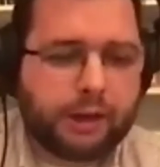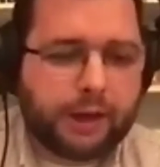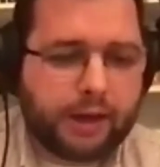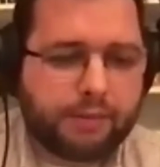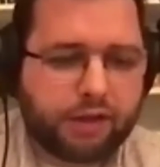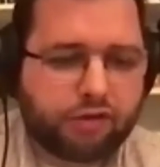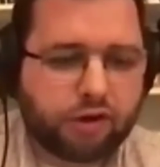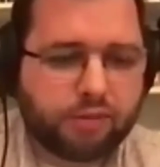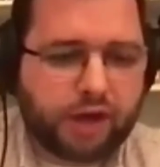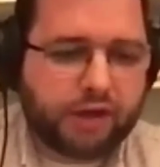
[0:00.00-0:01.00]
Um, in
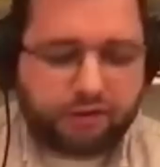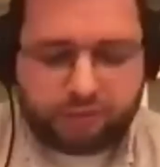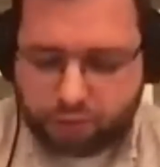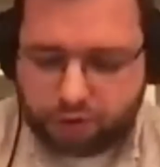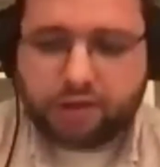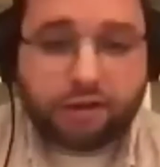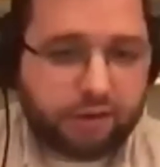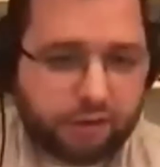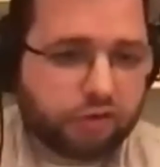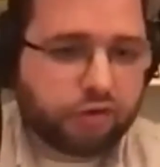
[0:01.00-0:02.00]
terms, at least within the
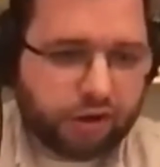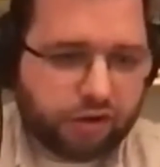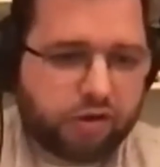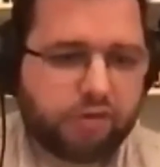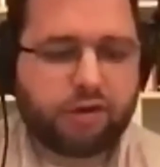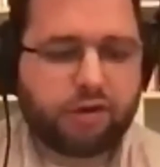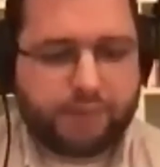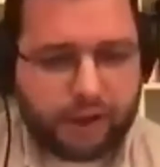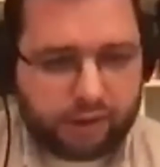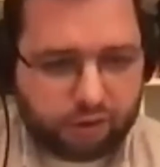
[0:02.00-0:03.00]
different traditions,
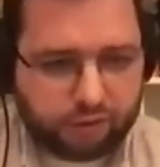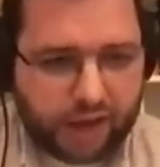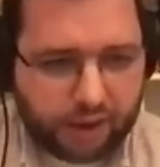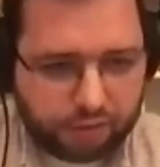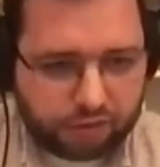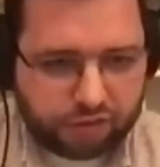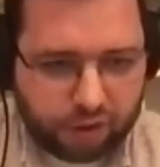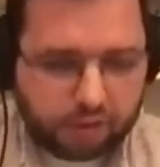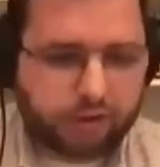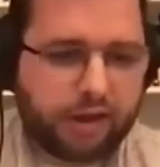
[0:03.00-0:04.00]
about sort of how
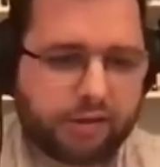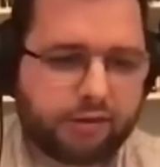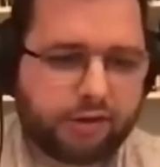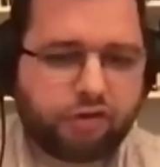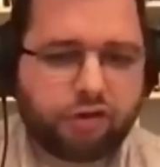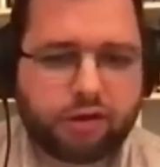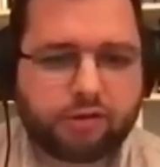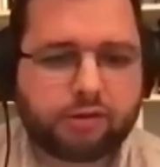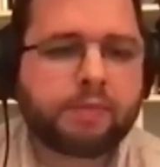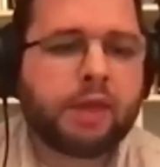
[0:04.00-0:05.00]
stark that distinction
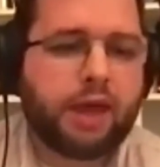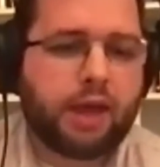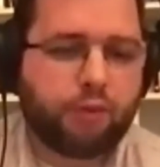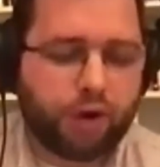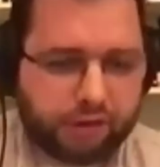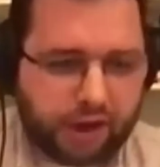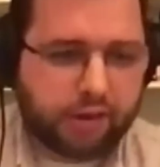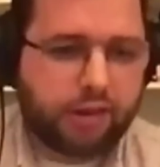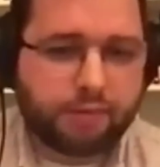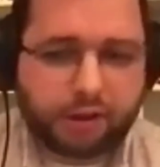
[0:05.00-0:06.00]
is and what
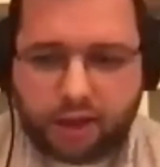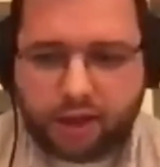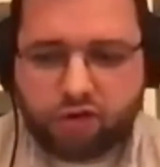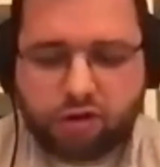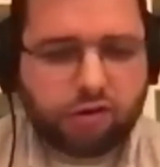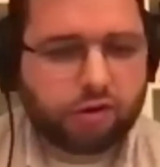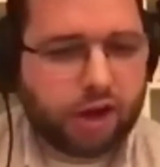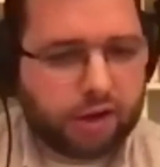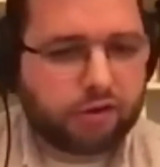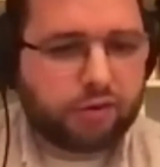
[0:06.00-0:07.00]
exactly the implications or
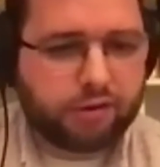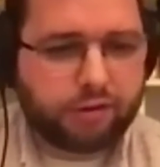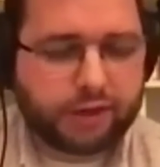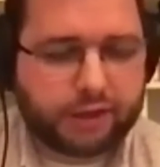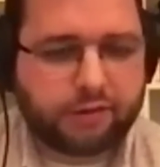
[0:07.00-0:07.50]
consequences of that